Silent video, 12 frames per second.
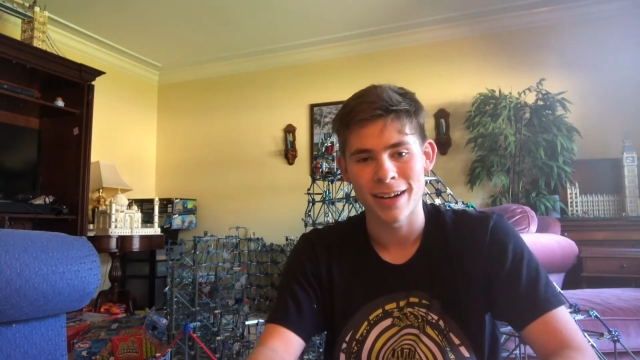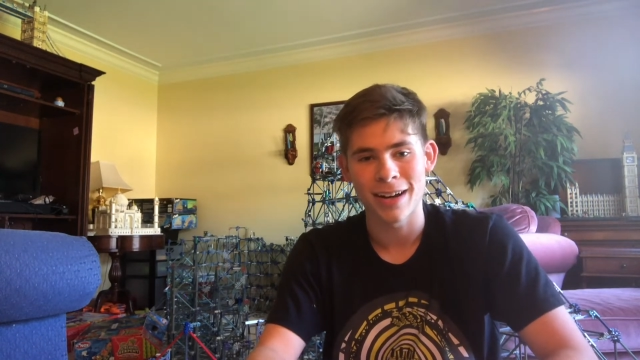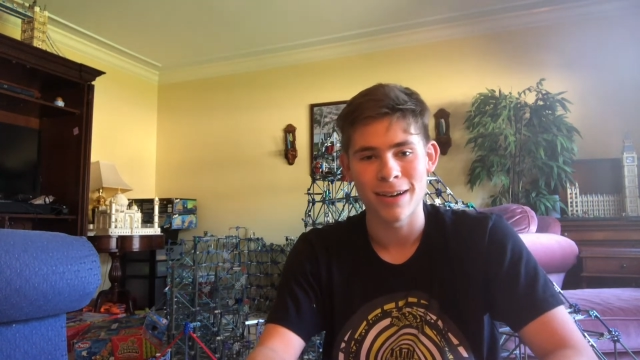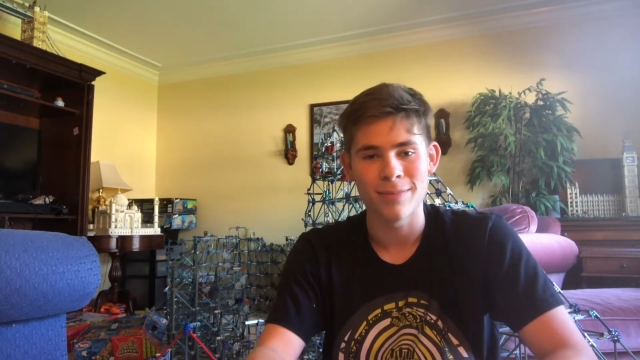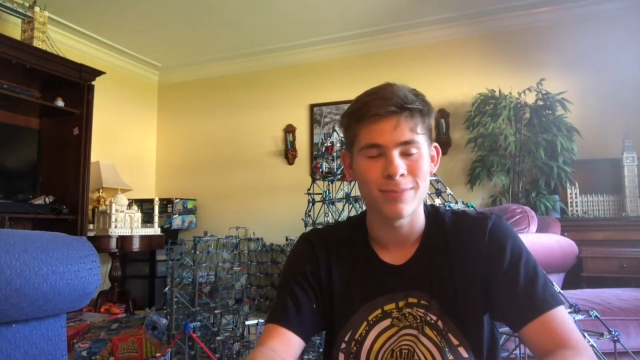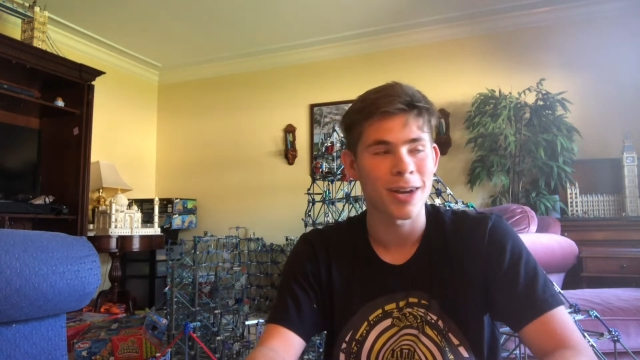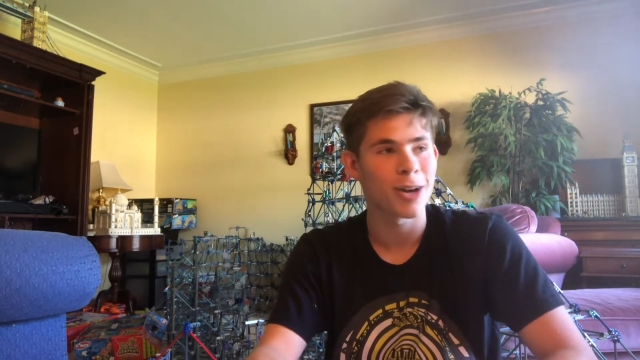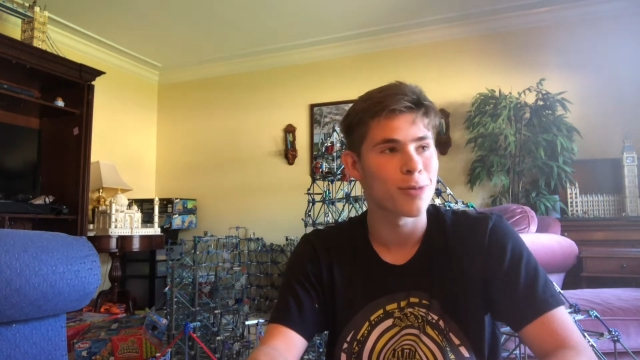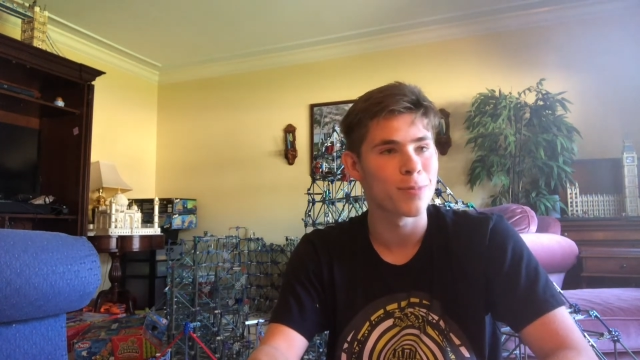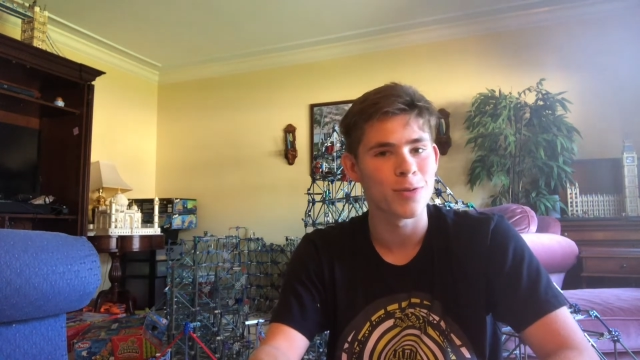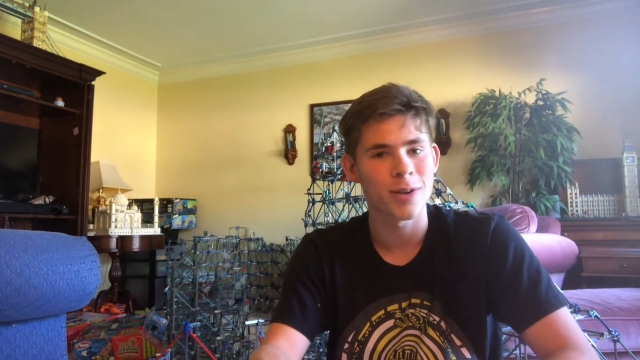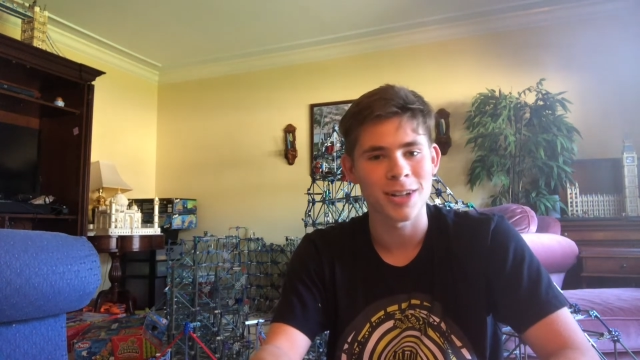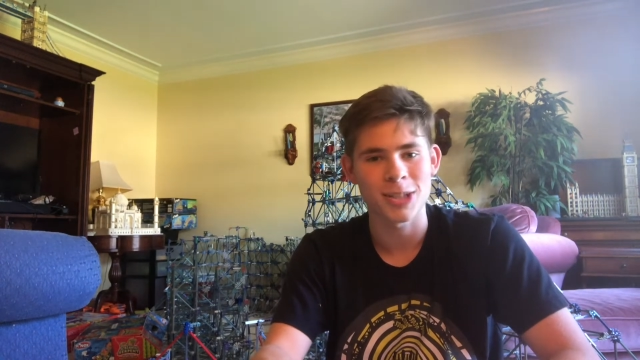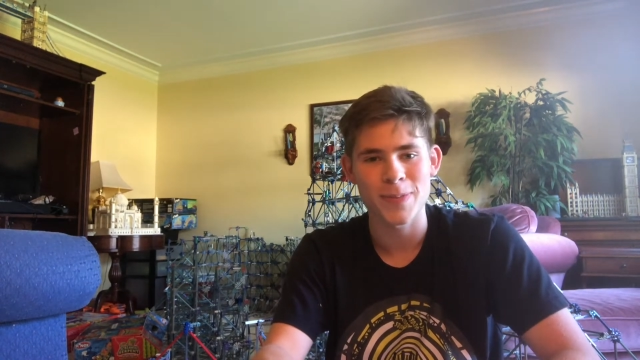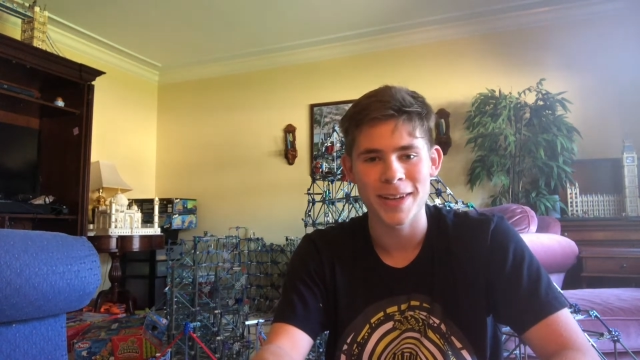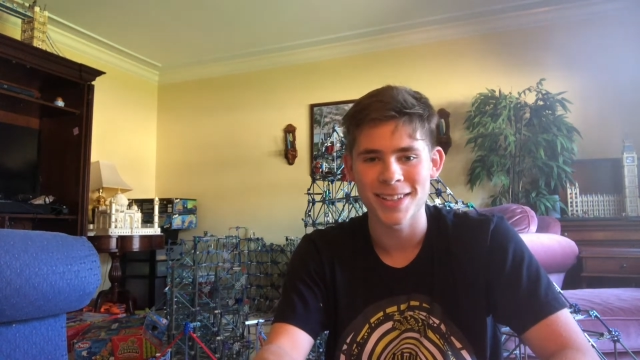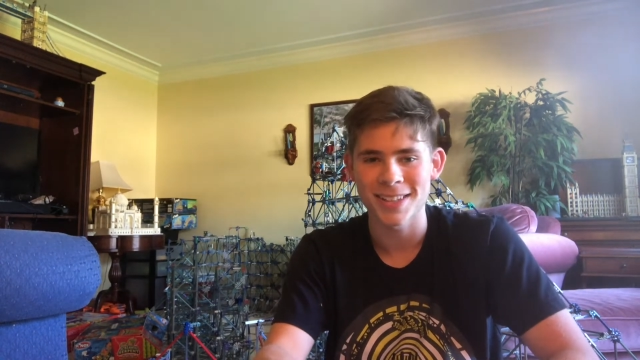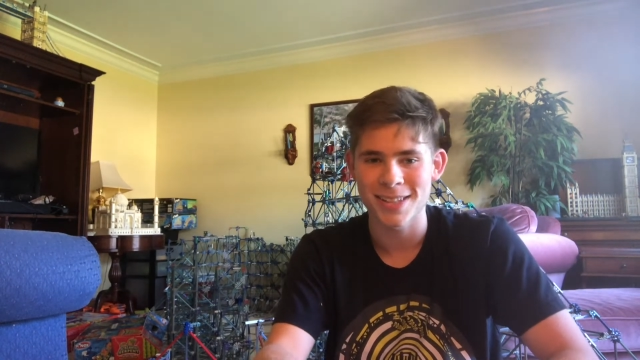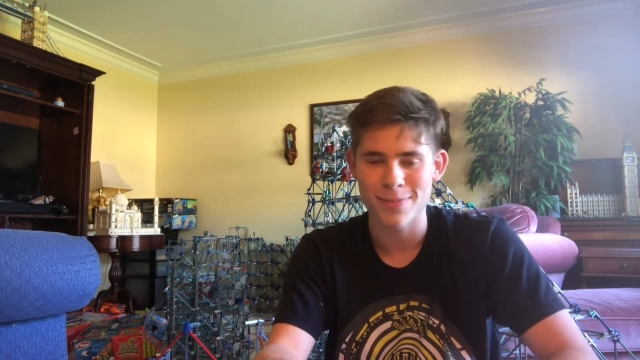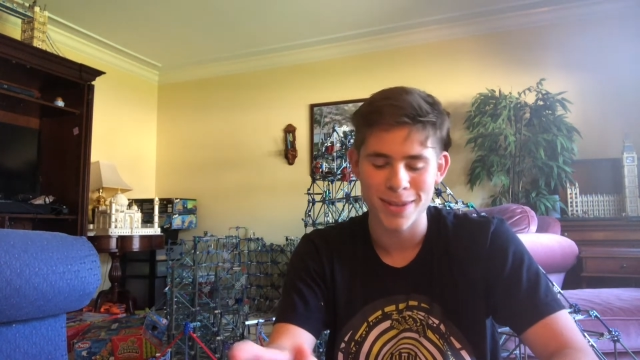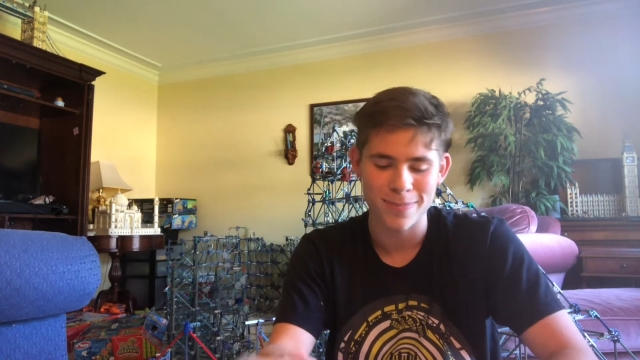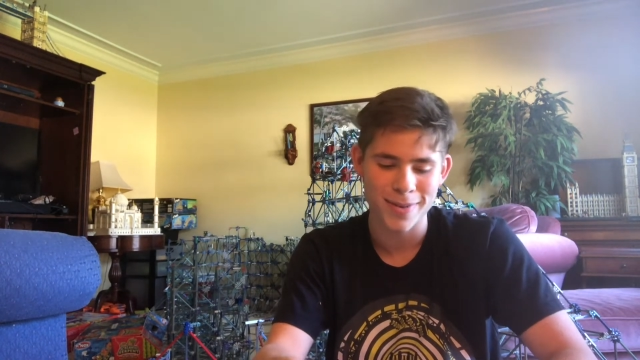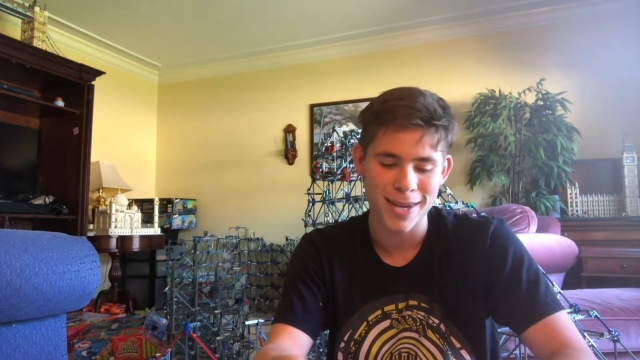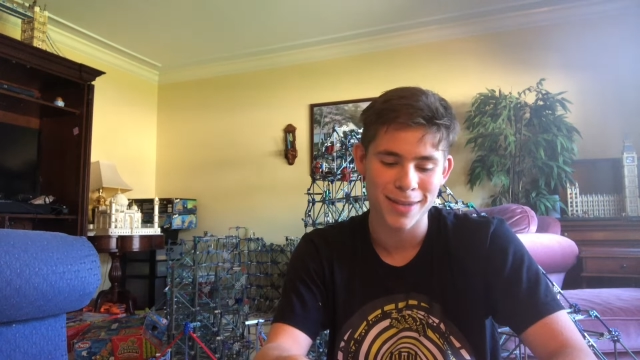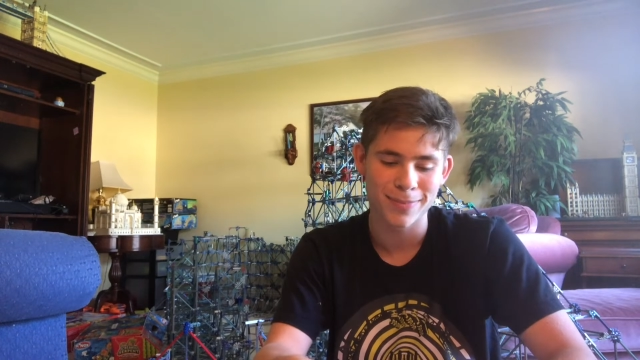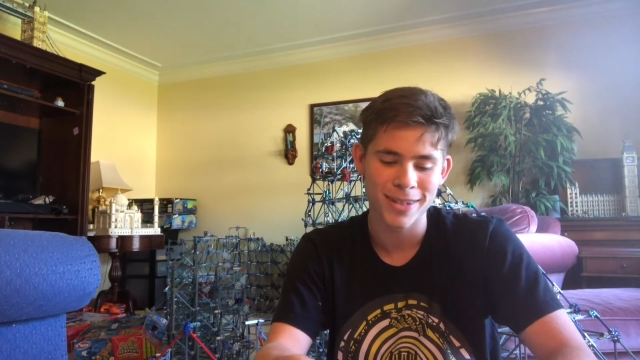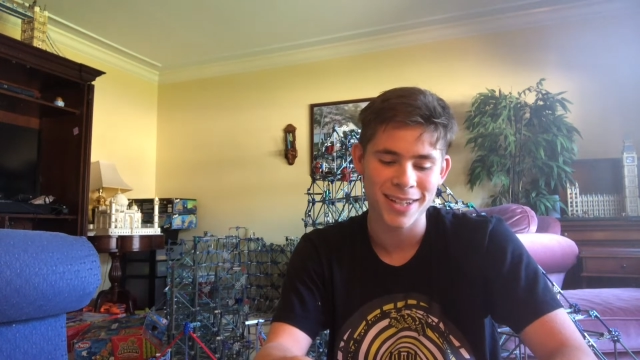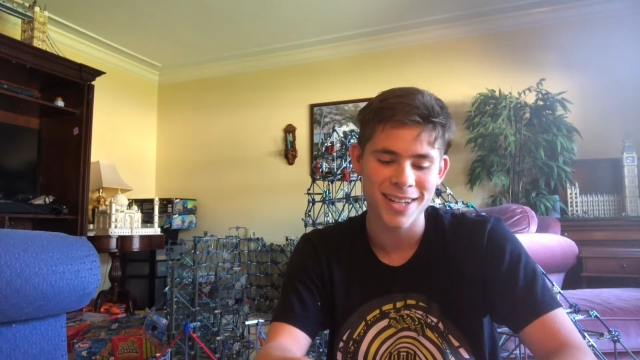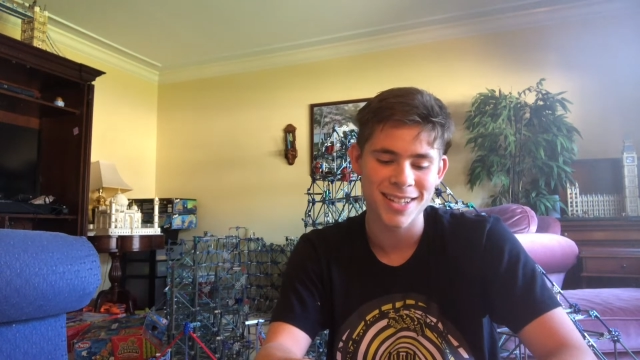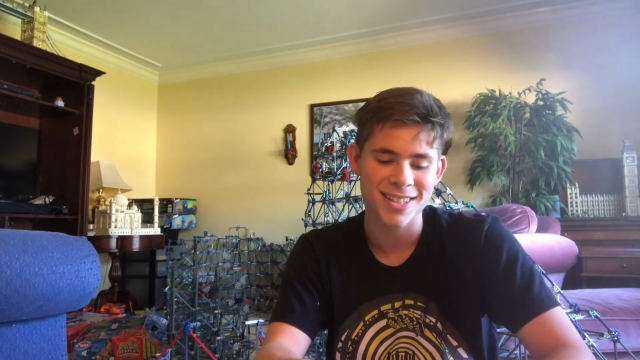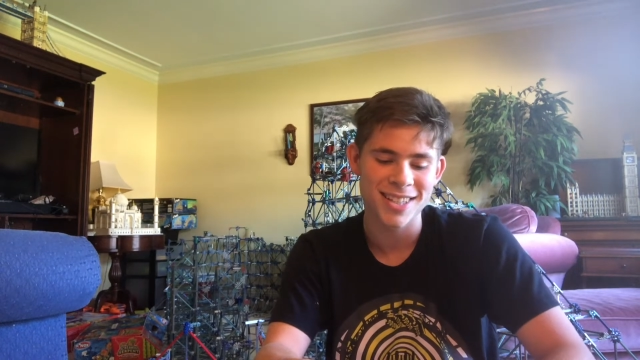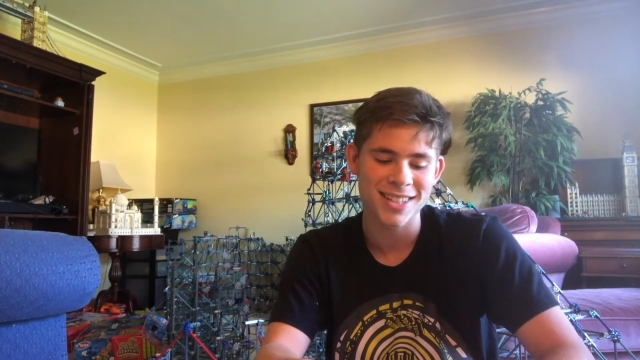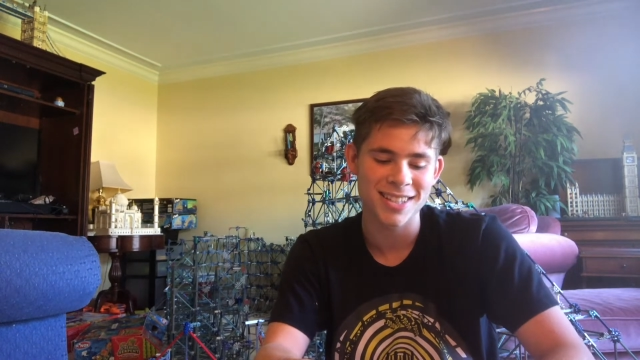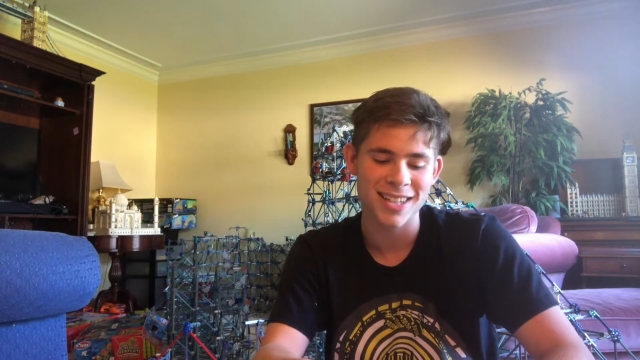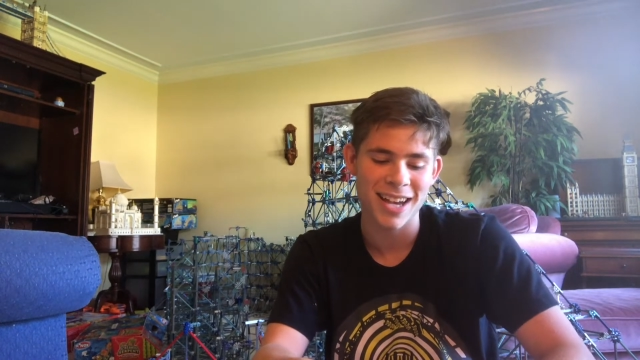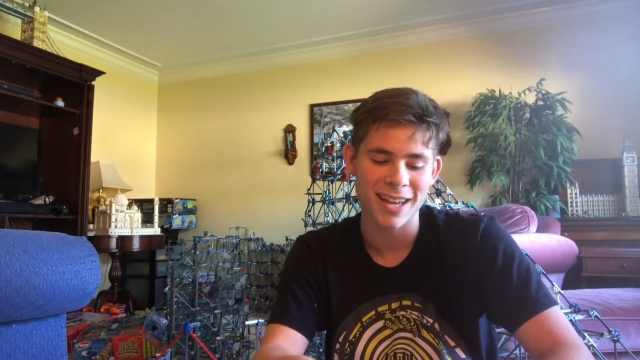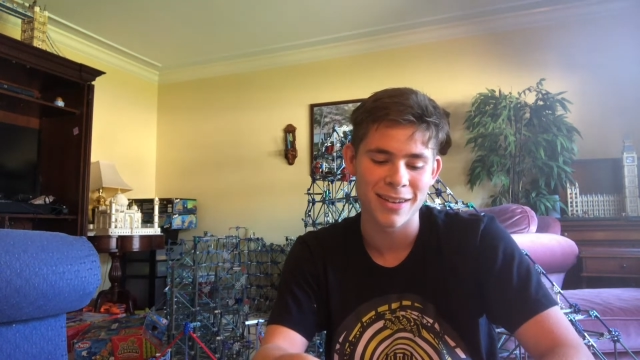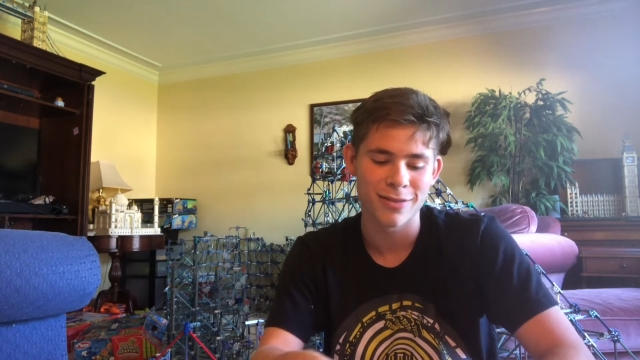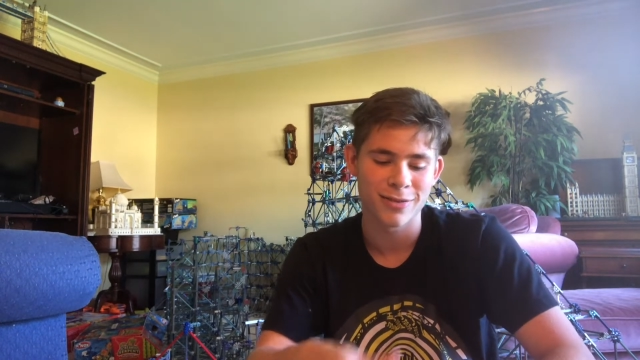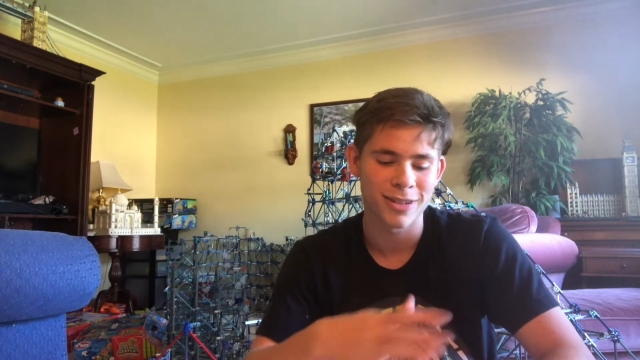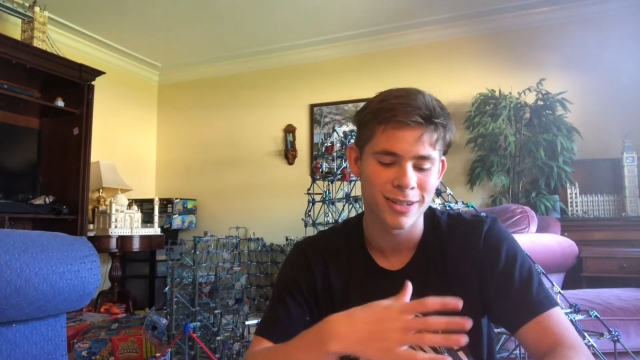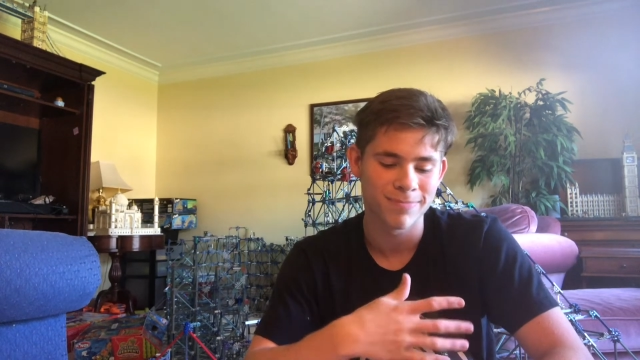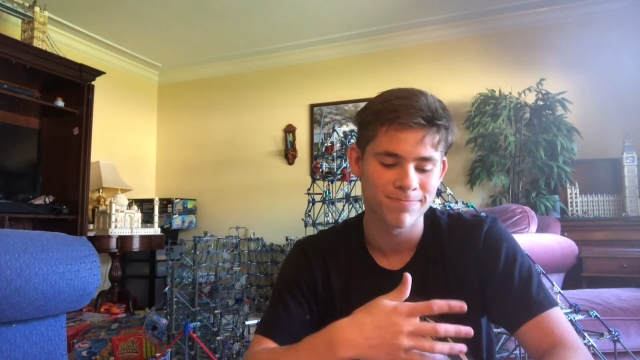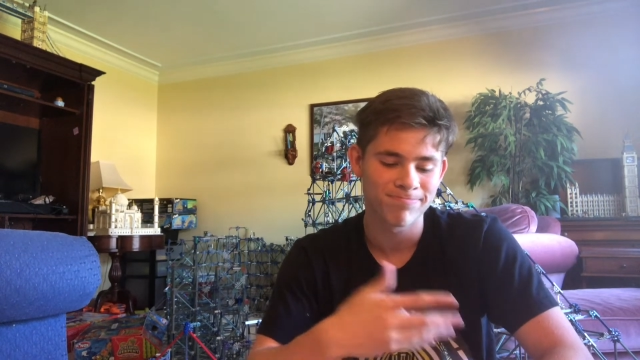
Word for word: Um, I hope you weren't expecting something big because this is kind of a,